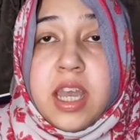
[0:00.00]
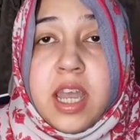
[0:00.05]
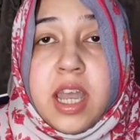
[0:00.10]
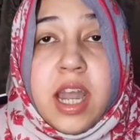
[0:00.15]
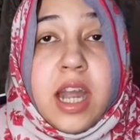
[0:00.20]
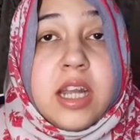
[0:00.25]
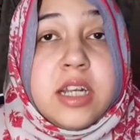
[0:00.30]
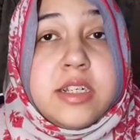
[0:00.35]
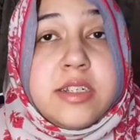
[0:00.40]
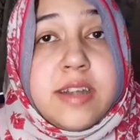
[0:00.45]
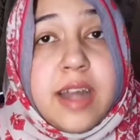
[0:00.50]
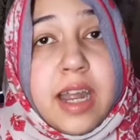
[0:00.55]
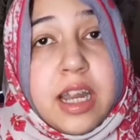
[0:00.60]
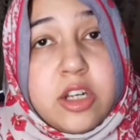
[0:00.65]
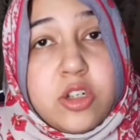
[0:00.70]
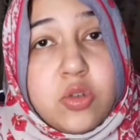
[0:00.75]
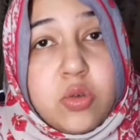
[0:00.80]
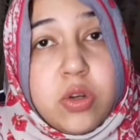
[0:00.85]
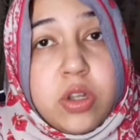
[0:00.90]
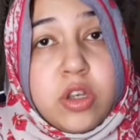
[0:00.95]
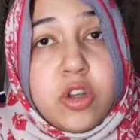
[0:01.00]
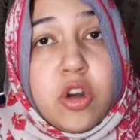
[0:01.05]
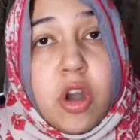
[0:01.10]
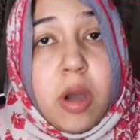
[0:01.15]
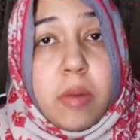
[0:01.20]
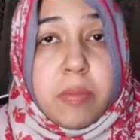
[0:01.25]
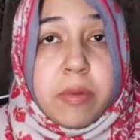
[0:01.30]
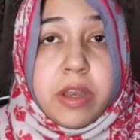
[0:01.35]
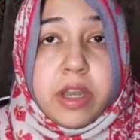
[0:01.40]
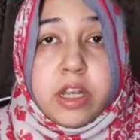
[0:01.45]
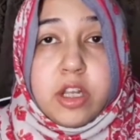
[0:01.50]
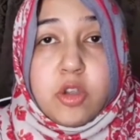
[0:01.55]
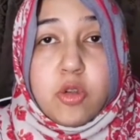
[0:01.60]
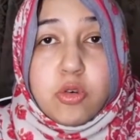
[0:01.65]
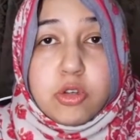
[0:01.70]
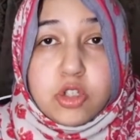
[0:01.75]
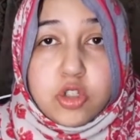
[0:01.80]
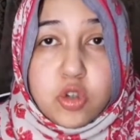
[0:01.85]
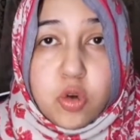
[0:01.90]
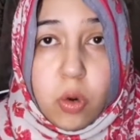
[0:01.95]
and try to incorporate
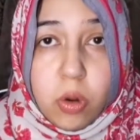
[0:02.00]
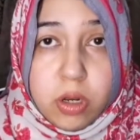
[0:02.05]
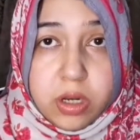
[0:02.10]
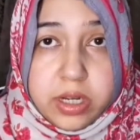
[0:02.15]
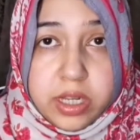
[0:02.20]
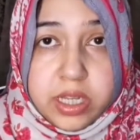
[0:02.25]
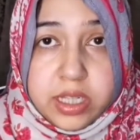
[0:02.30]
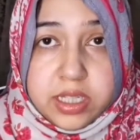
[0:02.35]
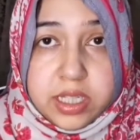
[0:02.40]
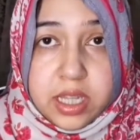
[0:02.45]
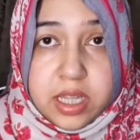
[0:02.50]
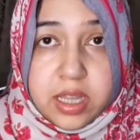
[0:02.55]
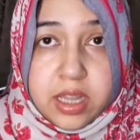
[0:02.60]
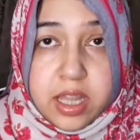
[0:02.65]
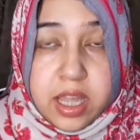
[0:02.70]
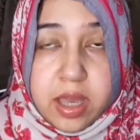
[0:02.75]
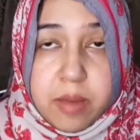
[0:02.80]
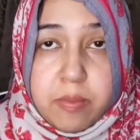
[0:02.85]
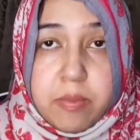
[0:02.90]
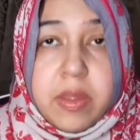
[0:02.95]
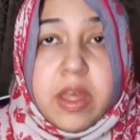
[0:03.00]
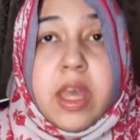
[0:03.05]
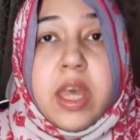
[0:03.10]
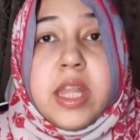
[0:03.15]
those qualities in them